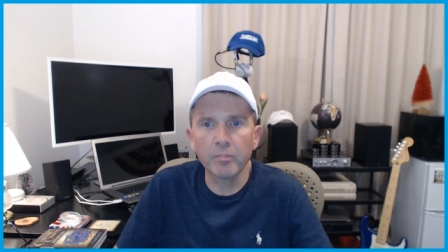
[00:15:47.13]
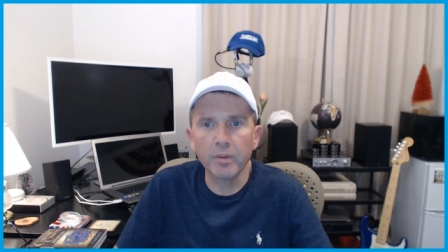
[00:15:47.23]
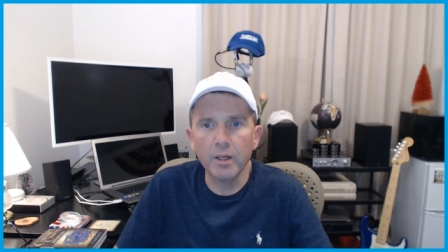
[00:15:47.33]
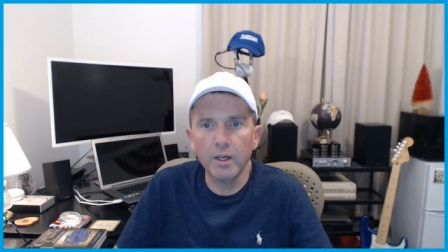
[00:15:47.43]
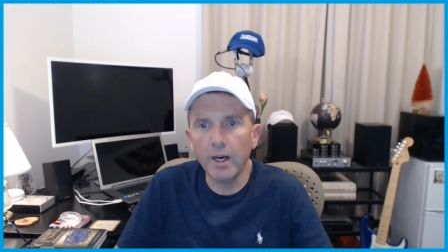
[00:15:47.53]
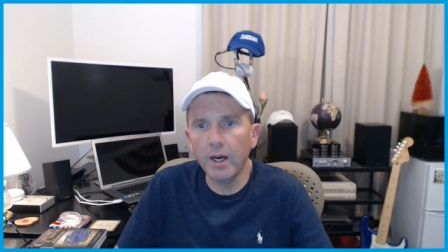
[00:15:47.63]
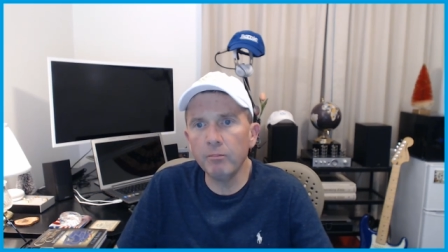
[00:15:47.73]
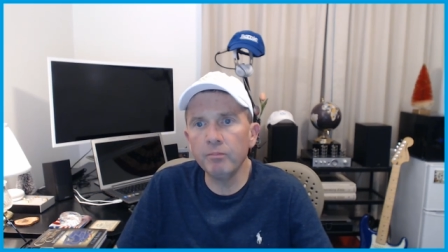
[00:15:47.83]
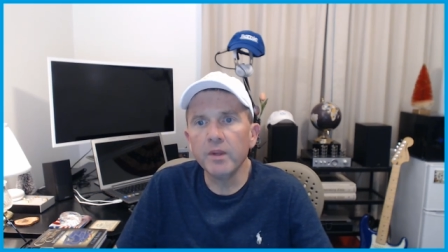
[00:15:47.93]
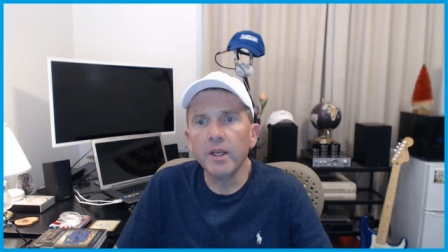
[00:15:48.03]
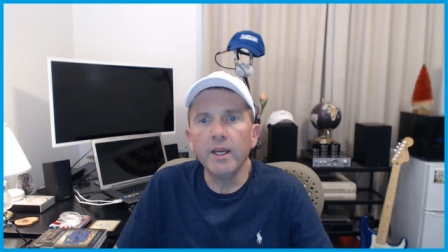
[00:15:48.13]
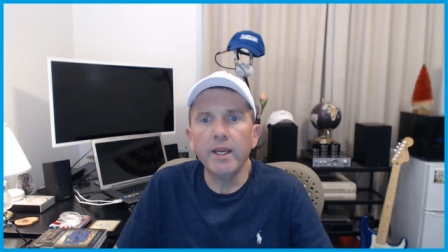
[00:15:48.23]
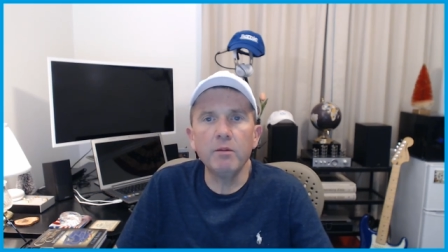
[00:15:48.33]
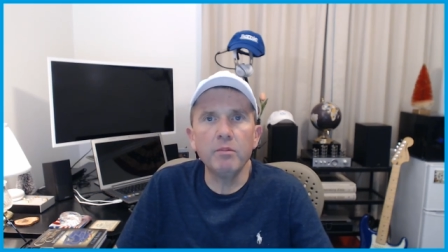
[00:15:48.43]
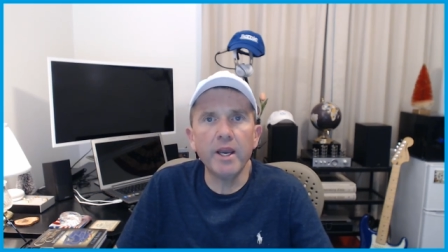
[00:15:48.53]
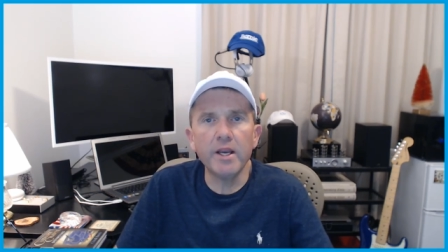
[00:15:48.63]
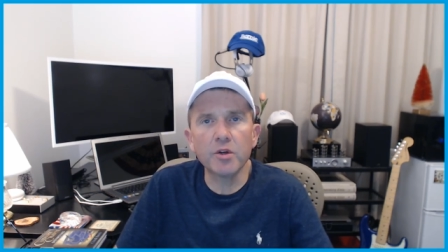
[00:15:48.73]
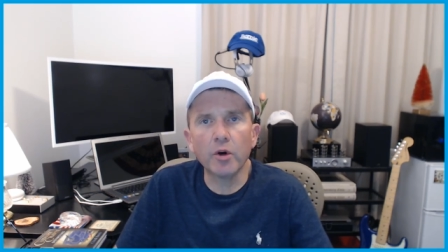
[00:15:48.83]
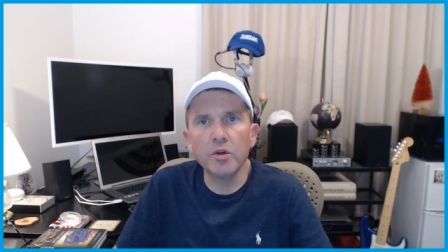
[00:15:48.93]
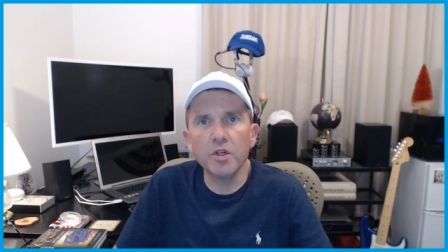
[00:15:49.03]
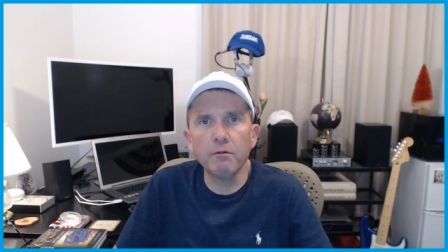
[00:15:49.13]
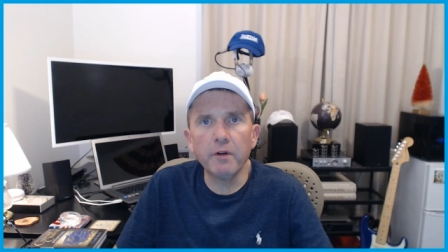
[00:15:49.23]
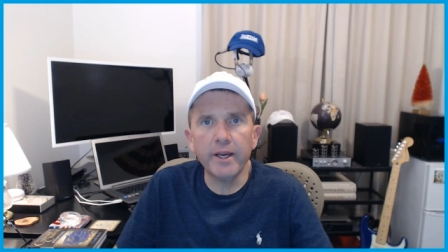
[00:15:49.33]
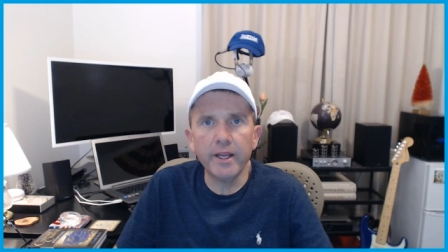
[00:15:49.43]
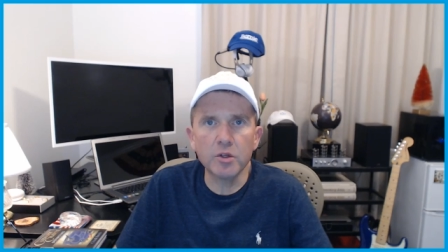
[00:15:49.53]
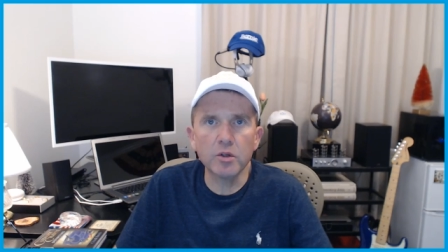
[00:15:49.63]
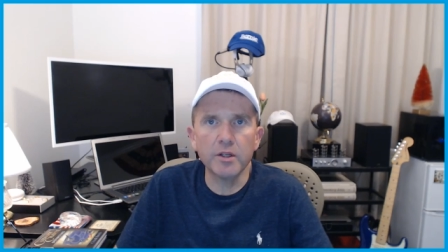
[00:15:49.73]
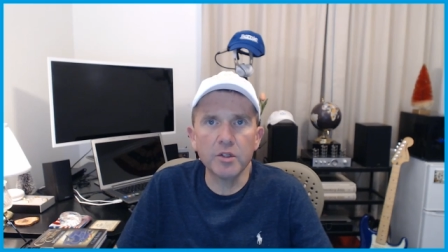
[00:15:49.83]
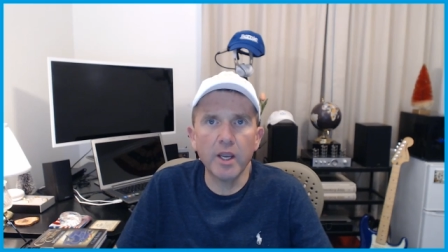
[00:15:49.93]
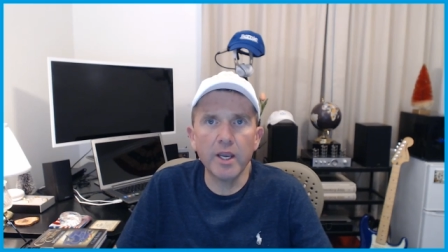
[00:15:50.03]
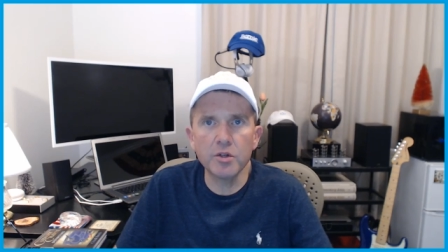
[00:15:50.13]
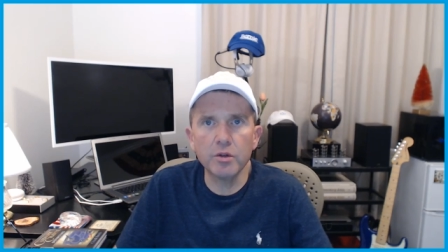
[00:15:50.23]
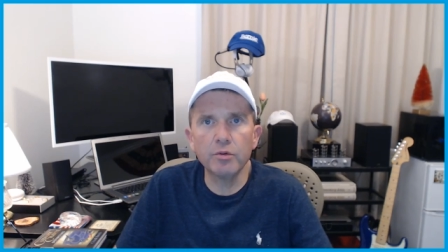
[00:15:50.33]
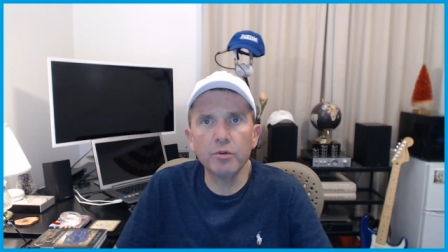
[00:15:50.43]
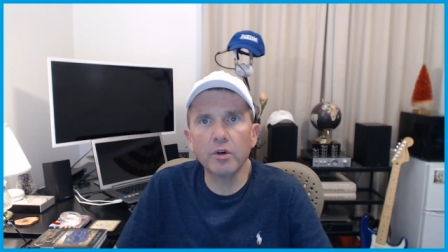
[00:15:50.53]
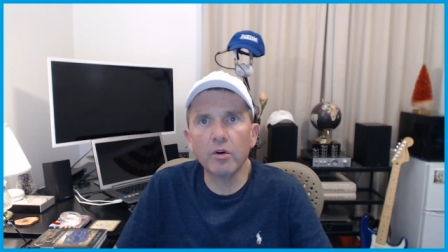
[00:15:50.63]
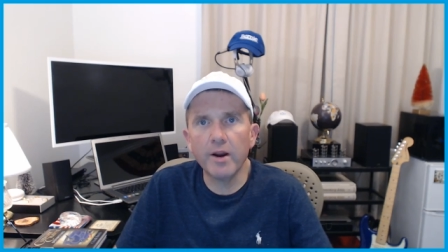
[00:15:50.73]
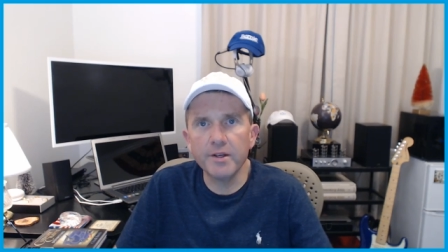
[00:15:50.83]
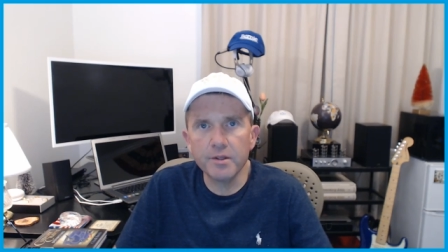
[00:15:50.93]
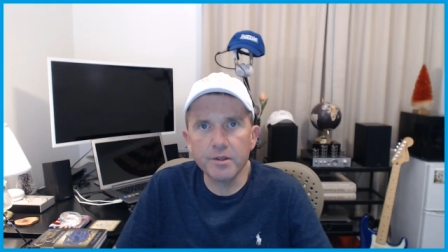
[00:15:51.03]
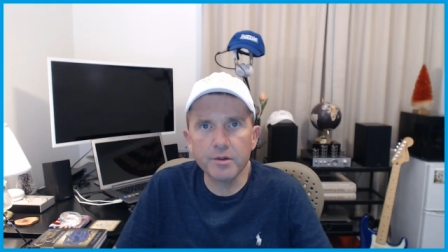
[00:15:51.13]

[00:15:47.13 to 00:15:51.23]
NBA is urging financial education through the crisis.